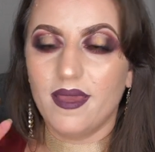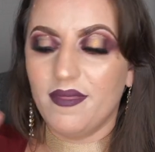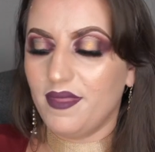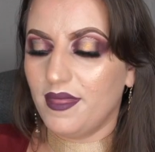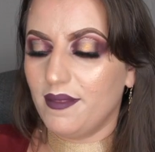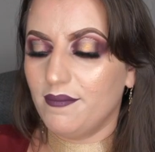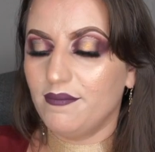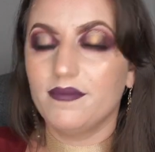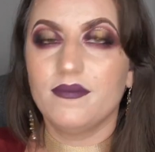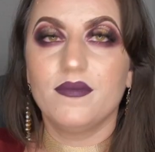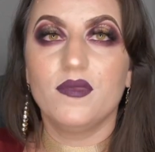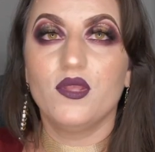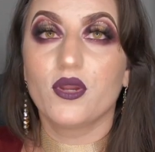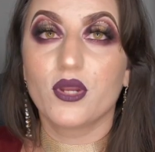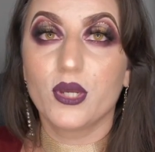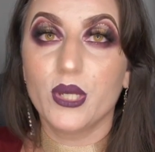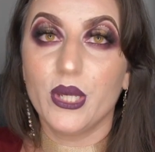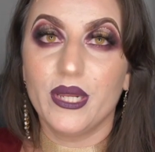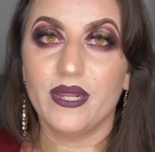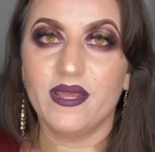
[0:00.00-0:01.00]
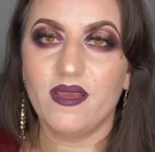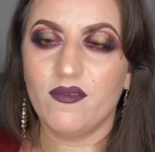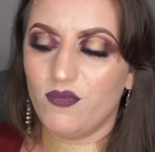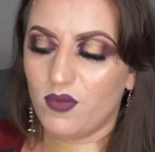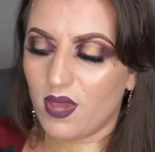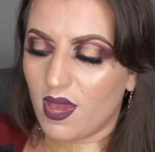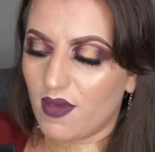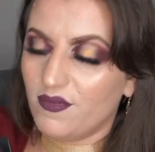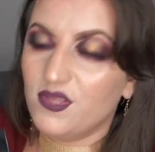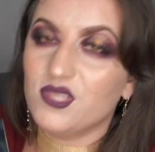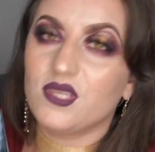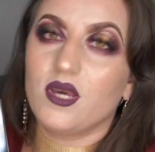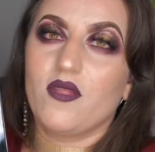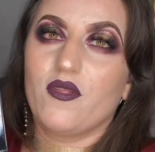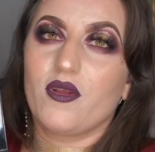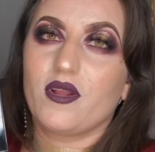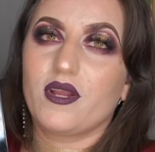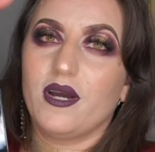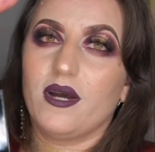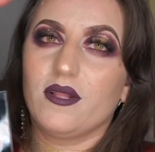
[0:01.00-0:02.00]
and then you're good. If you have these
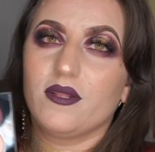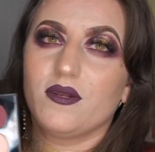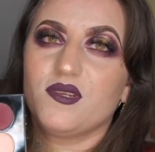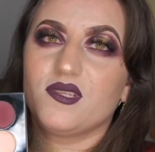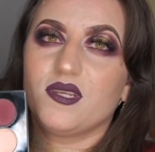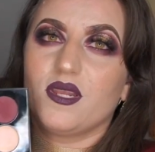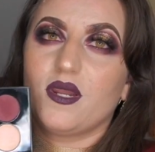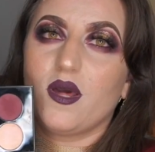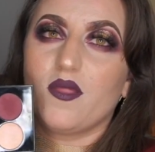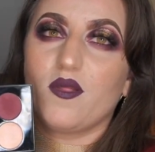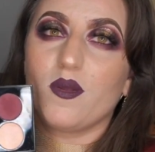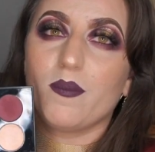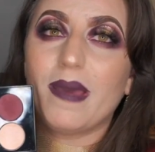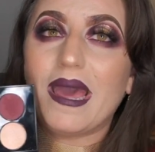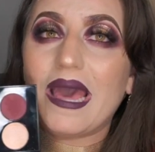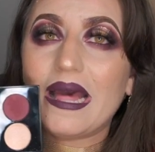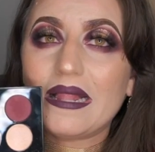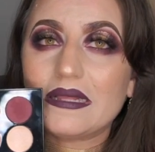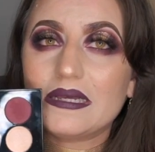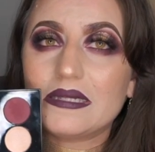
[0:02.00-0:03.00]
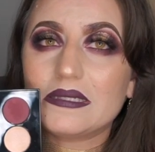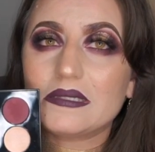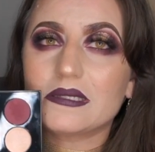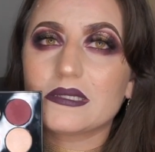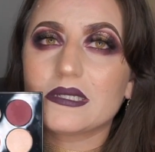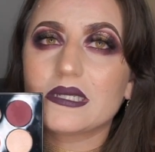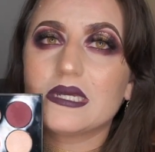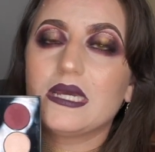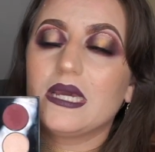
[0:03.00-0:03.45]
other colors and other palettes,